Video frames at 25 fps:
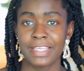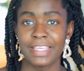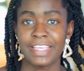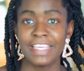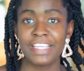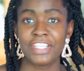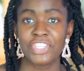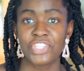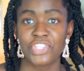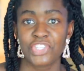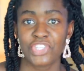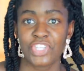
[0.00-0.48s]

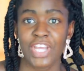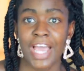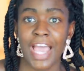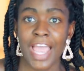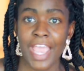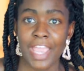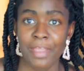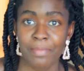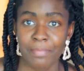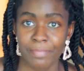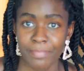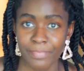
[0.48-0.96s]
each
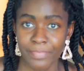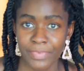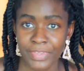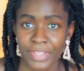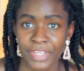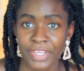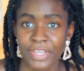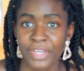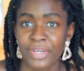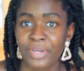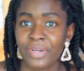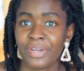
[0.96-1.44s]

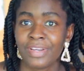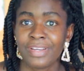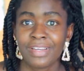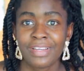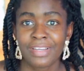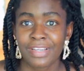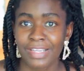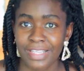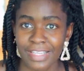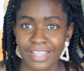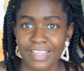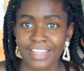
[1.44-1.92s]
time,
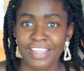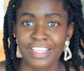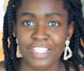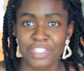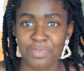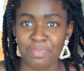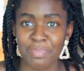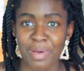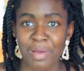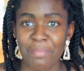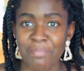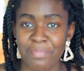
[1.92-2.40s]

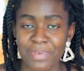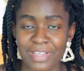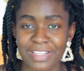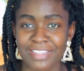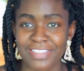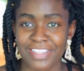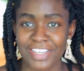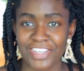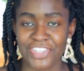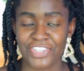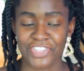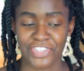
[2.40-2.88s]
each pumping
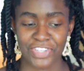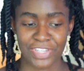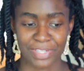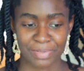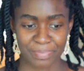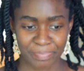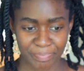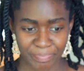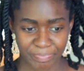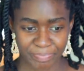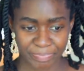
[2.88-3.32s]
session.